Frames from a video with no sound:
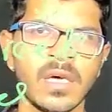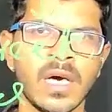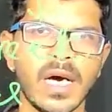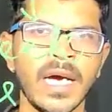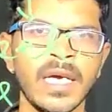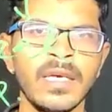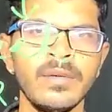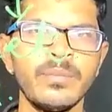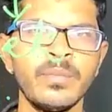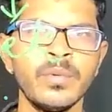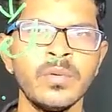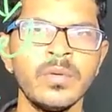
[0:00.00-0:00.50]

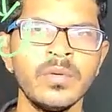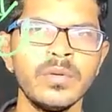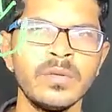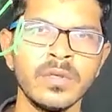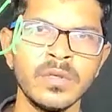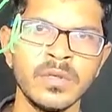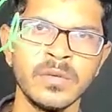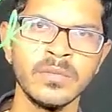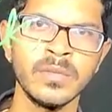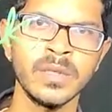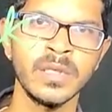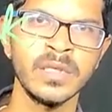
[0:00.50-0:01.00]

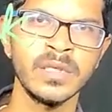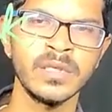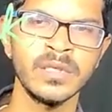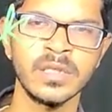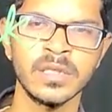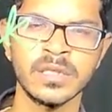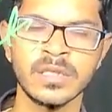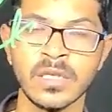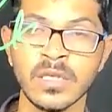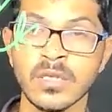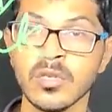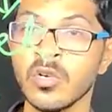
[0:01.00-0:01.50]
Hypodermal
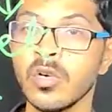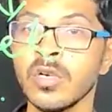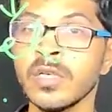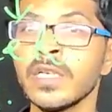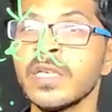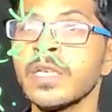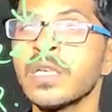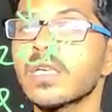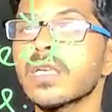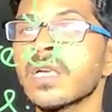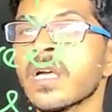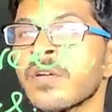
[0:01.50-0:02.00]
injections, not
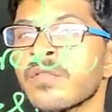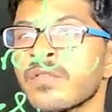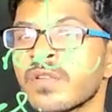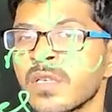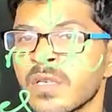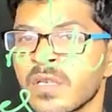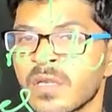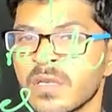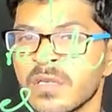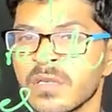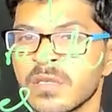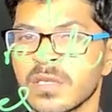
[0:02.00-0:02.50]

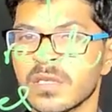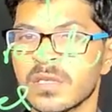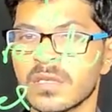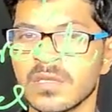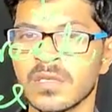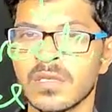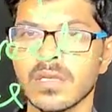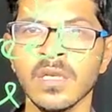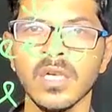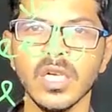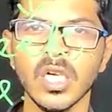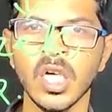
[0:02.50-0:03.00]
intravenous
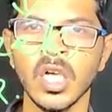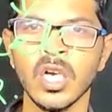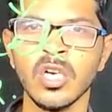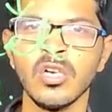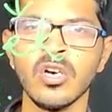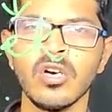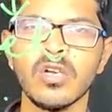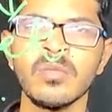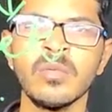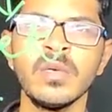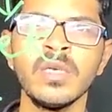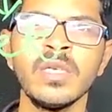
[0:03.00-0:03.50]
injections.
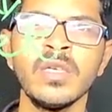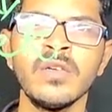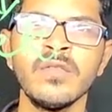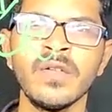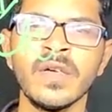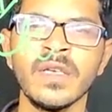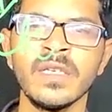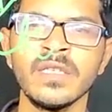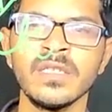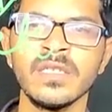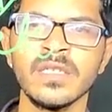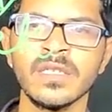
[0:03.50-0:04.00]
Normally if an
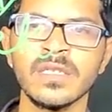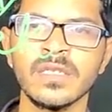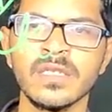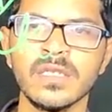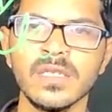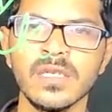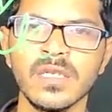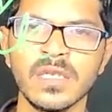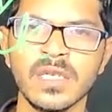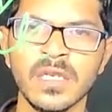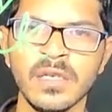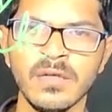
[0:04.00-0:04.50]
injection
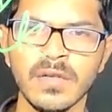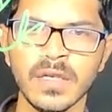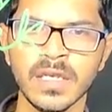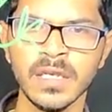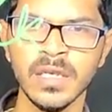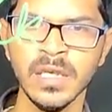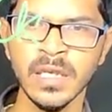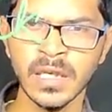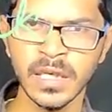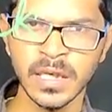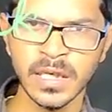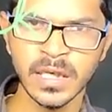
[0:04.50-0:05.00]
is
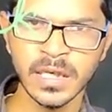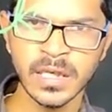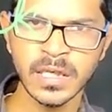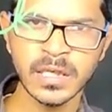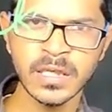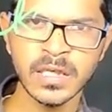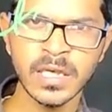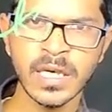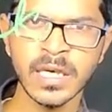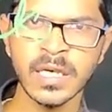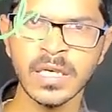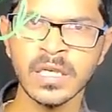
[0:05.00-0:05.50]
given, it is
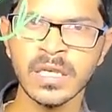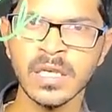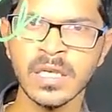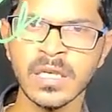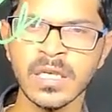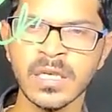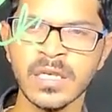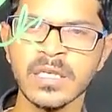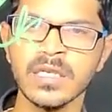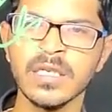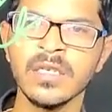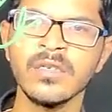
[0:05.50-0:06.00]
directly
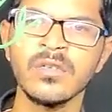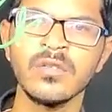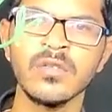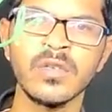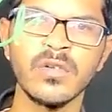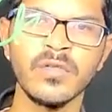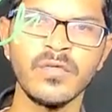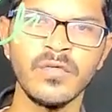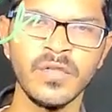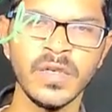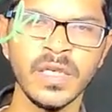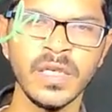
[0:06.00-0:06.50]
sent into the
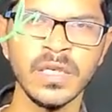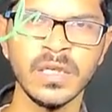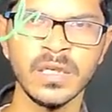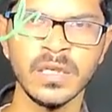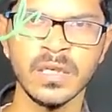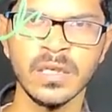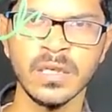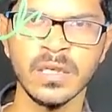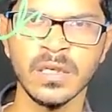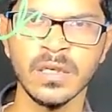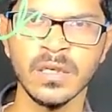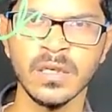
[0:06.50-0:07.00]

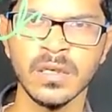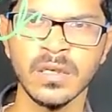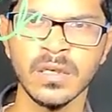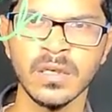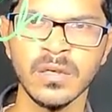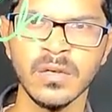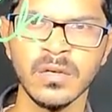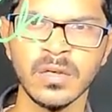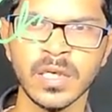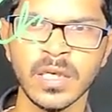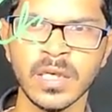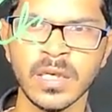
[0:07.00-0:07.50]
vein.
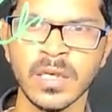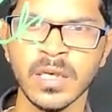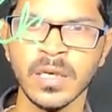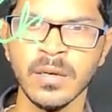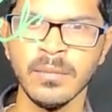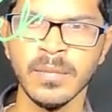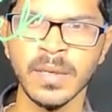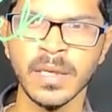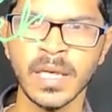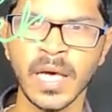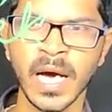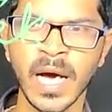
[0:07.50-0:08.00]
Okay,
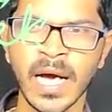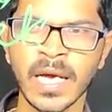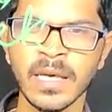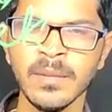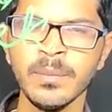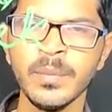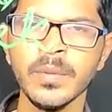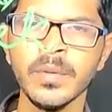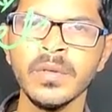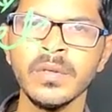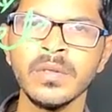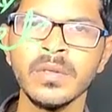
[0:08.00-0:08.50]
but
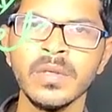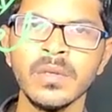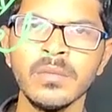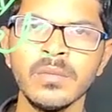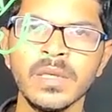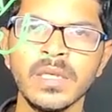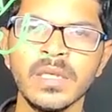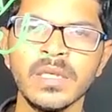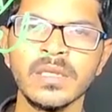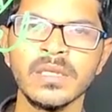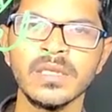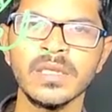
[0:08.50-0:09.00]
hypodermal
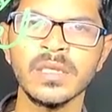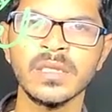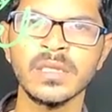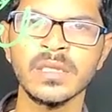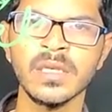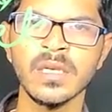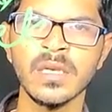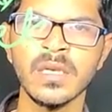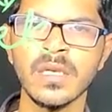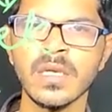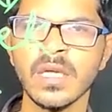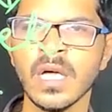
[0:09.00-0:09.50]

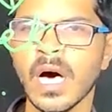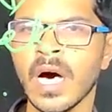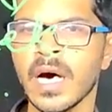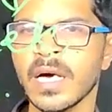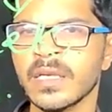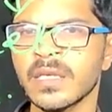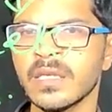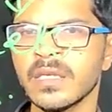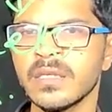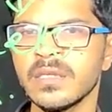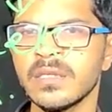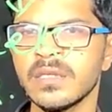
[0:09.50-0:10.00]
injections are
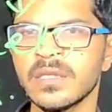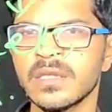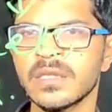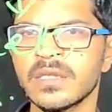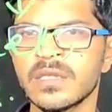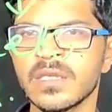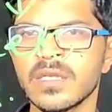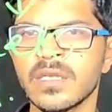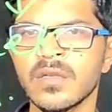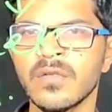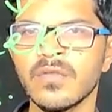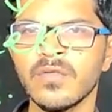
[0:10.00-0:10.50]
the
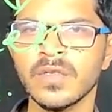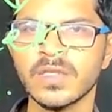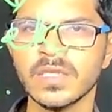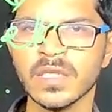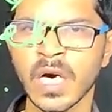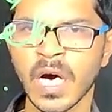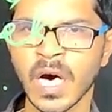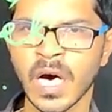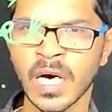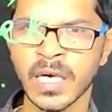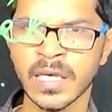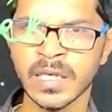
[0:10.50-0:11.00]
injections which
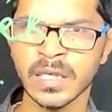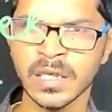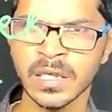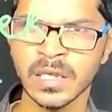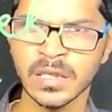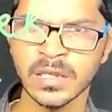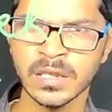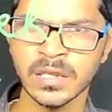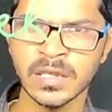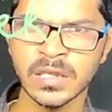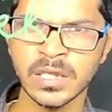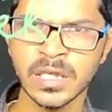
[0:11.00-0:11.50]
are
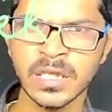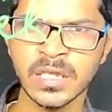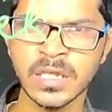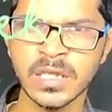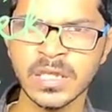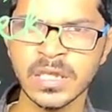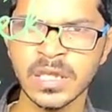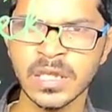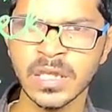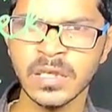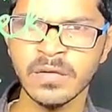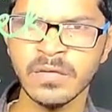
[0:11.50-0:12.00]
just
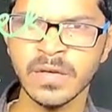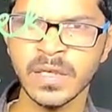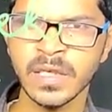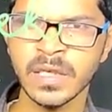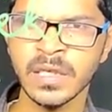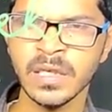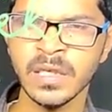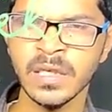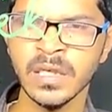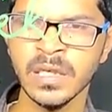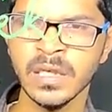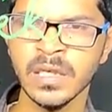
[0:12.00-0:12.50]

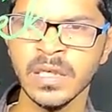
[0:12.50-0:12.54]
given